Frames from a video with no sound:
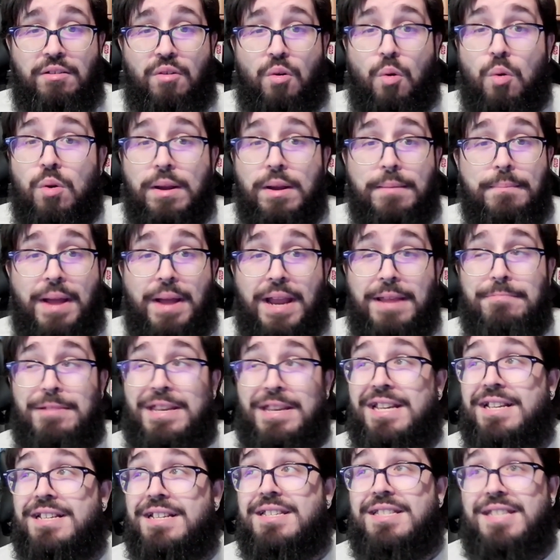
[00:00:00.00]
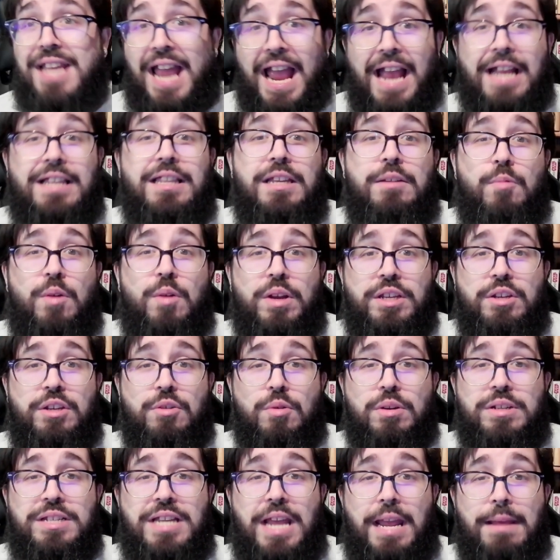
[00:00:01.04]
or it might be exactly what
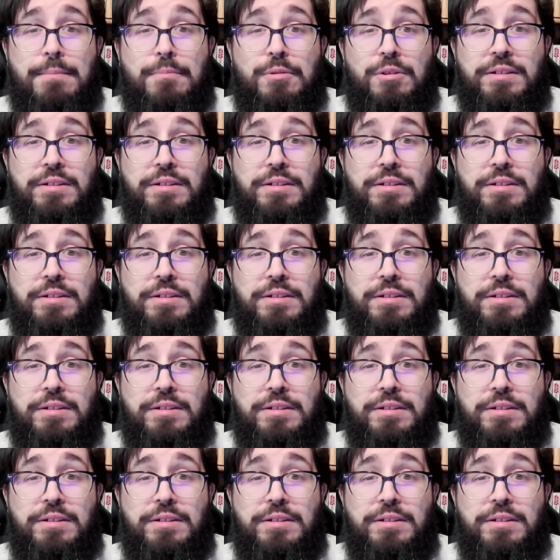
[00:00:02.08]
your table